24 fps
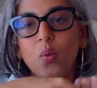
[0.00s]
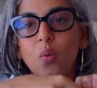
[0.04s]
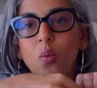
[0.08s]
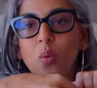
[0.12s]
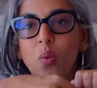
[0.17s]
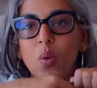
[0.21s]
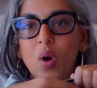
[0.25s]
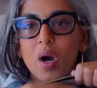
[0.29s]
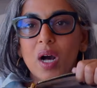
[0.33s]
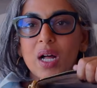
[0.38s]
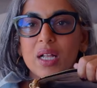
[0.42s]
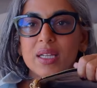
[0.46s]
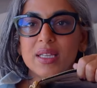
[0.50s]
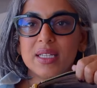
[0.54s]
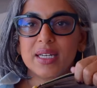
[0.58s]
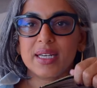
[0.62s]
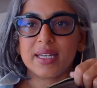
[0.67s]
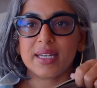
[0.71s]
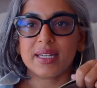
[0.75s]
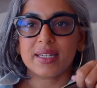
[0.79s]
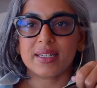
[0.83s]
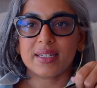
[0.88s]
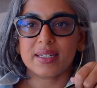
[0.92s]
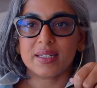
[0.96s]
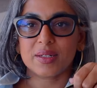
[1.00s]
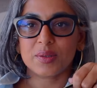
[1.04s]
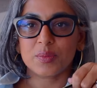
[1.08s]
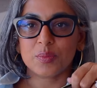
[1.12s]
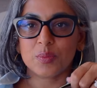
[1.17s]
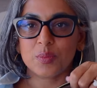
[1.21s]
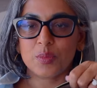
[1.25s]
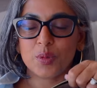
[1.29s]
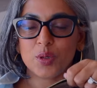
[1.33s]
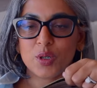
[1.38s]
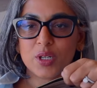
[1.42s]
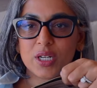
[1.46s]
wallet,
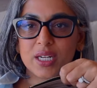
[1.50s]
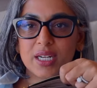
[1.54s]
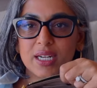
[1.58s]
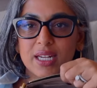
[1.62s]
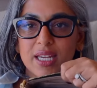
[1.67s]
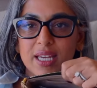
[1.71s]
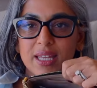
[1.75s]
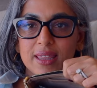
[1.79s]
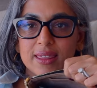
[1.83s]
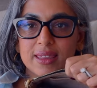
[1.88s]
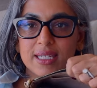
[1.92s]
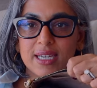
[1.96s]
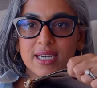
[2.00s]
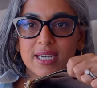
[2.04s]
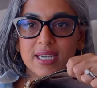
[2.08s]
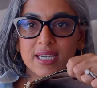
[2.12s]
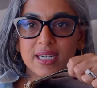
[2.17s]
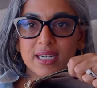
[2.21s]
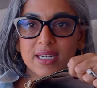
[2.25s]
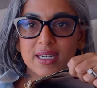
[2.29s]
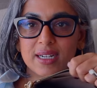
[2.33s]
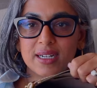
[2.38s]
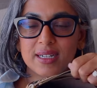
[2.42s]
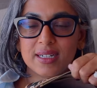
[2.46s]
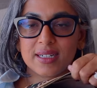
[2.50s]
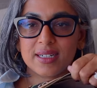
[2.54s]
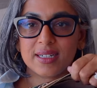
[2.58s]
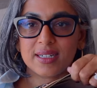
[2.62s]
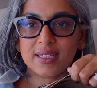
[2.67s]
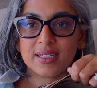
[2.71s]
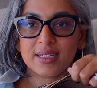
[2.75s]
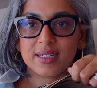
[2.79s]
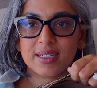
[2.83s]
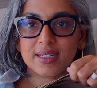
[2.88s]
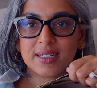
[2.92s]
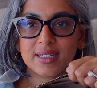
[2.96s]
put it in there.
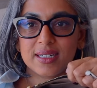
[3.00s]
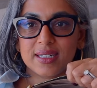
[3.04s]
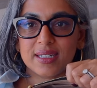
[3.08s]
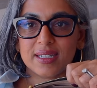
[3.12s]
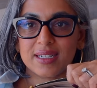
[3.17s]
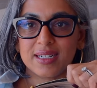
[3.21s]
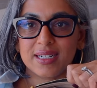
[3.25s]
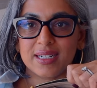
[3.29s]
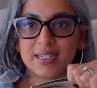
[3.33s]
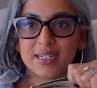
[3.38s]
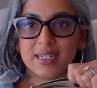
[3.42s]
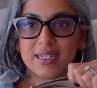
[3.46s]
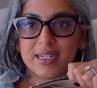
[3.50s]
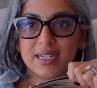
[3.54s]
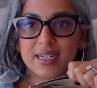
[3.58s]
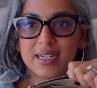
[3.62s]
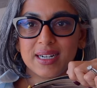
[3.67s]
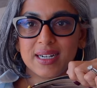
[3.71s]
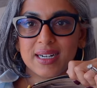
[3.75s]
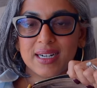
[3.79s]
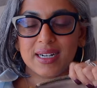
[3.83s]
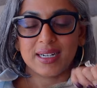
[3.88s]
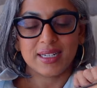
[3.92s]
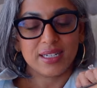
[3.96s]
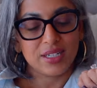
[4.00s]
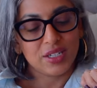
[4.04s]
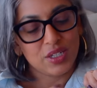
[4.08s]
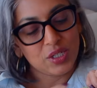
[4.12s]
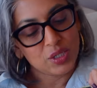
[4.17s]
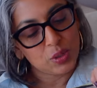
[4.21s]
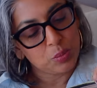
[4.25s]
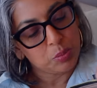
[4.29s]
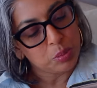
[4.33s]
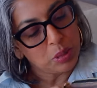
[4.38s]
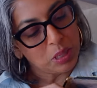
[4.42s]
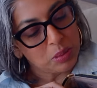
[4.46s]
You
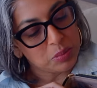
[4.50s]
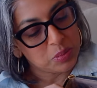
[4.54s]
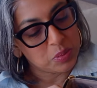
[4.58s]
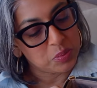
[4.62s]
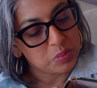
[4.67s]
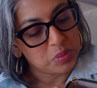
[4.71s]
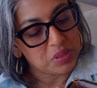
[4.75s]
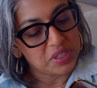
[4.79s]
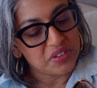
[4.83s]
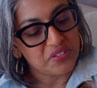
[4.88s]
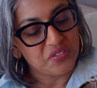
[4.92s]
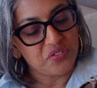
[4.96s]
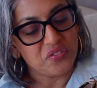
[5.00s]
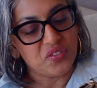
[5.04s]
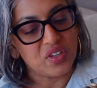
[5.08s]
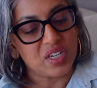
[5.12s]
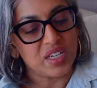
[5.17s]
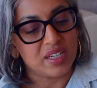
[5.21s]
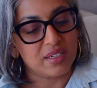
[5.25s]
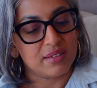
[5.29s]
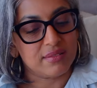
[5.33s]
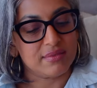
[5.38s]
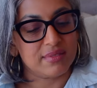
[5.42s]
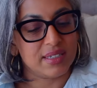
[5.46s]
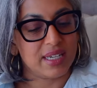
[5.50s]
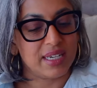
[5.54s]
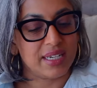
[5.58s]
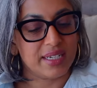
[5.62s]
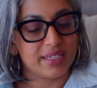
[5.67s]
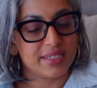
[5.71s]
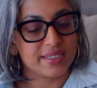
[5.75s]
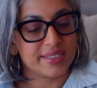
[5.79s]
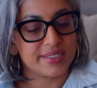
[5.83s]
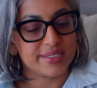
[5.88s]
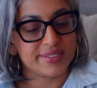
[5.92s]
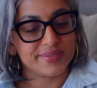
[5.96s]
could probably fit
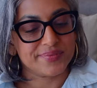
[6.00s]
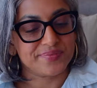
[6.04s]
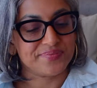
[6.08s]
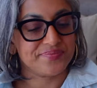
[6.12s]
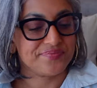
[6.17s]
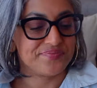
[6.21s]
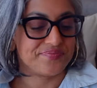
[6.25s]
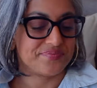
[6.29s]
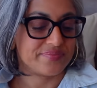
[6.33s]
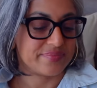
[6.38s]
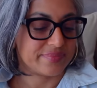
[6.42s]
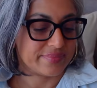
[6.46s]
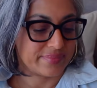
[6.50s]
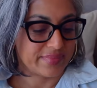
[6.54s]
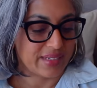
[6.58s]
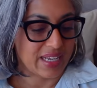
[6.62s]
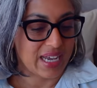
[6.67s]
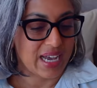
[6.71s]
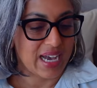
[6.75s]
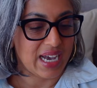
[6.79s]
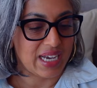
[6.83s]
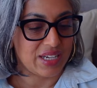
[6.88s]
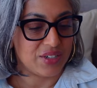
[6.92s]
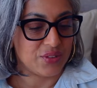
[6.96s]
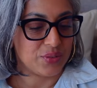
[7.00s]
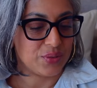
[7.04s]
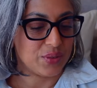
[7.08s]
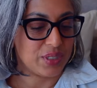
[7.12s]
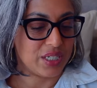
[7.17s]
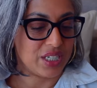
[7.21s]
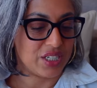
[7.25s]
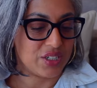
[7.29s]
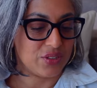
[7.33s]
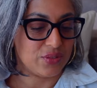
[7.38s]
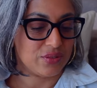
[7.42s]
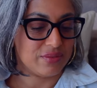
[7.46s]
like, I don't
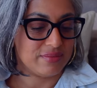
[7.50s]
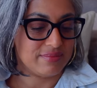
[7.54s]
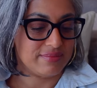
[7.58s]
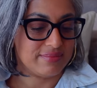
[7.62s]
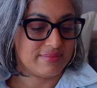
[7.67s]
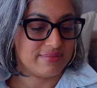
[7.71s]
know,